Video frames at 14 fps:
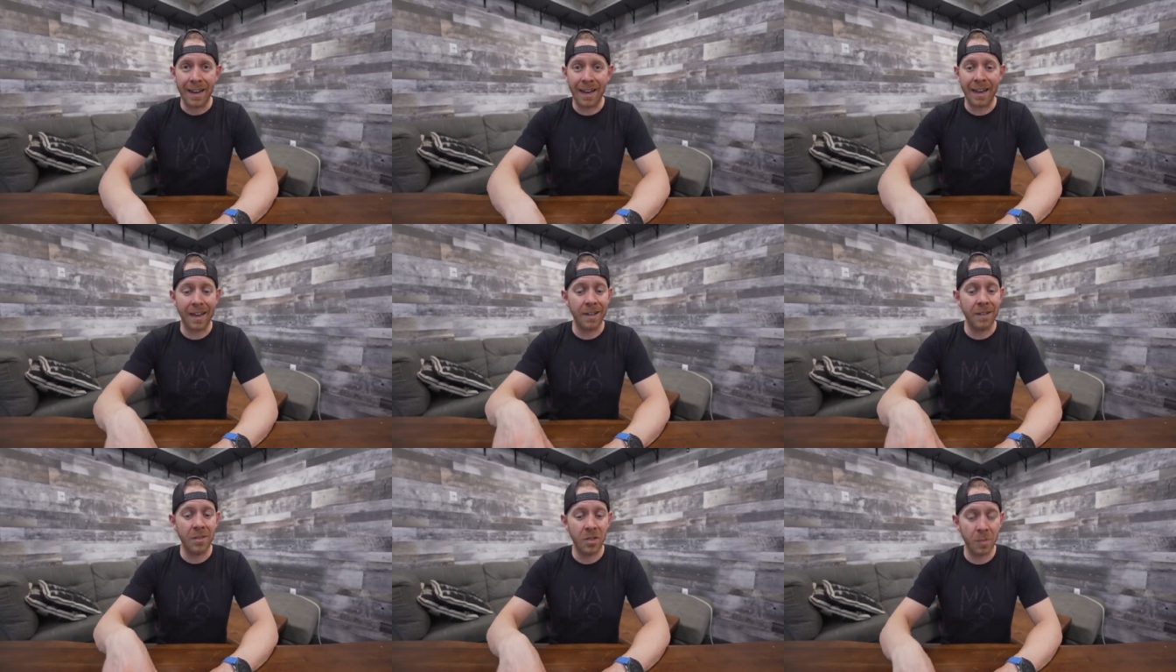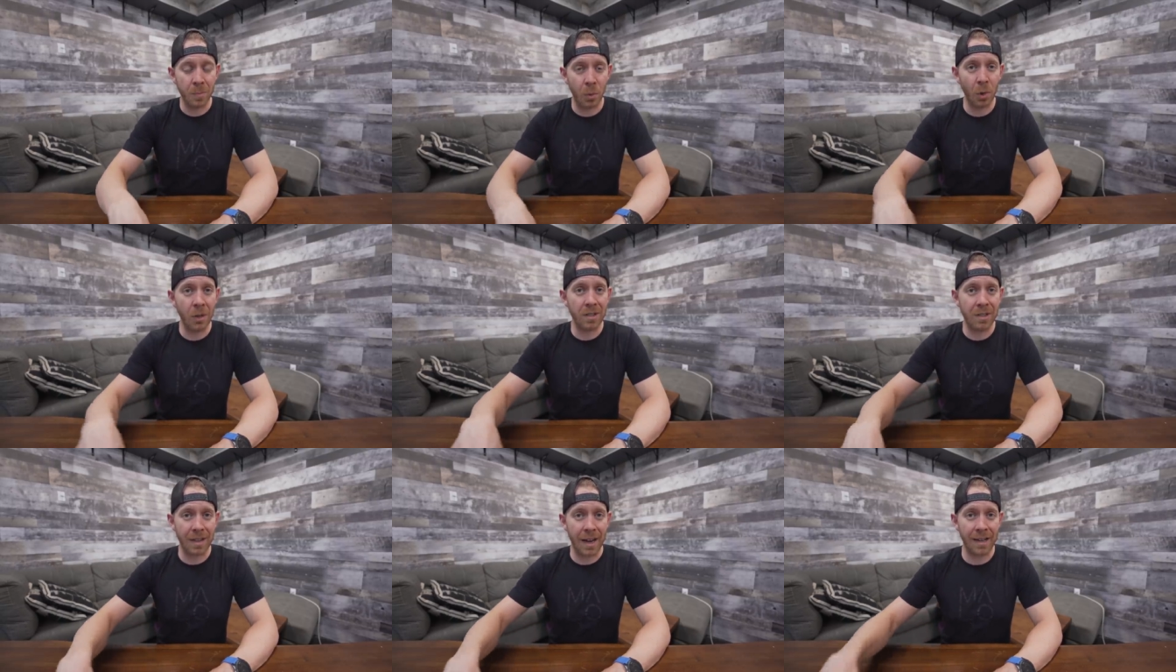a
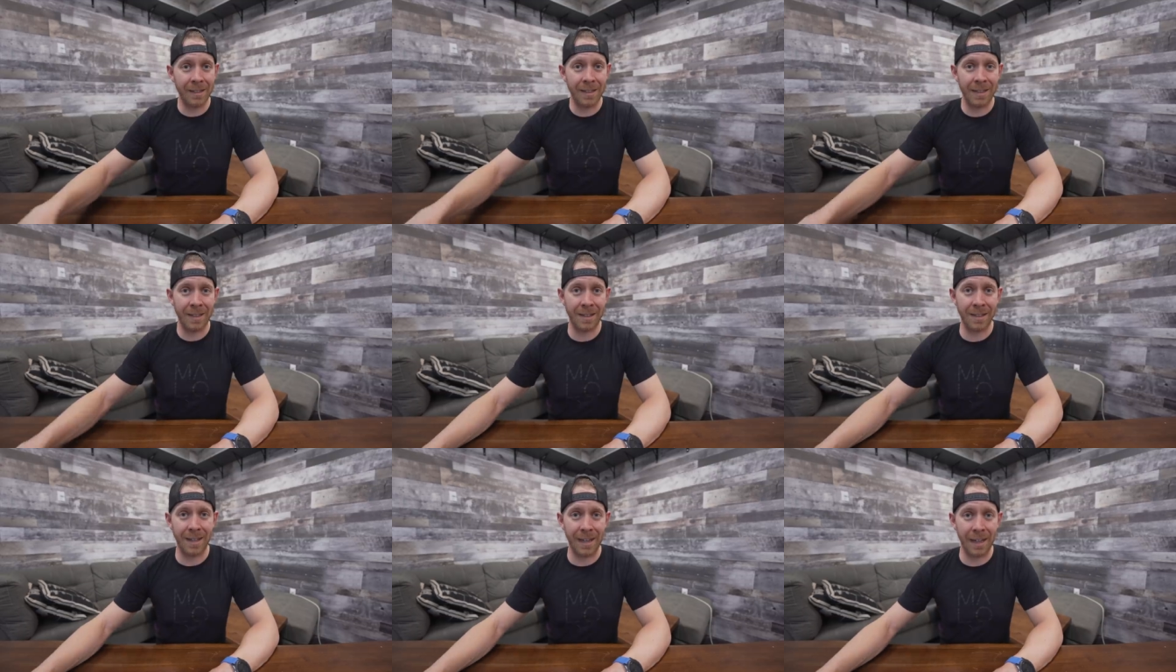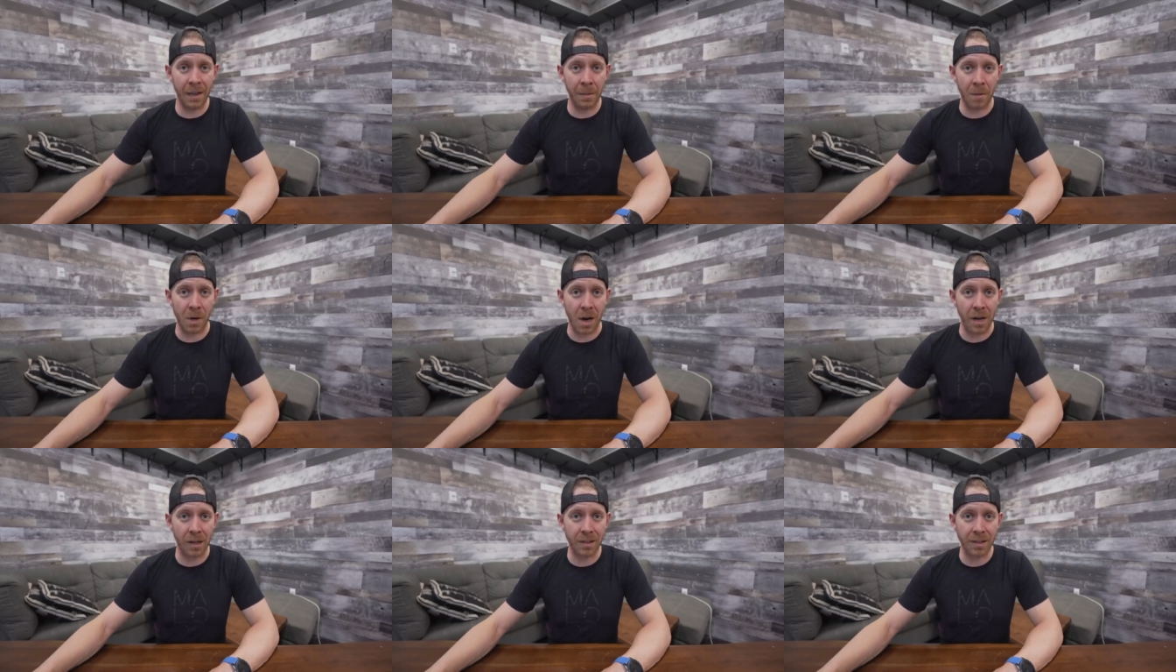sports scientist in a
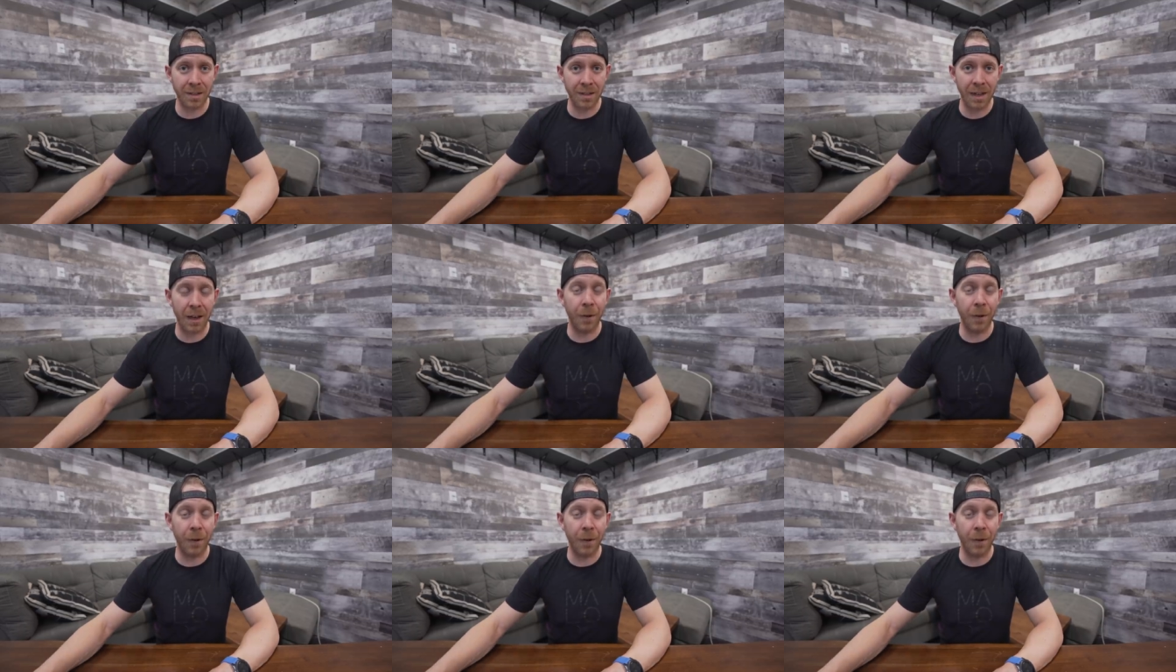box.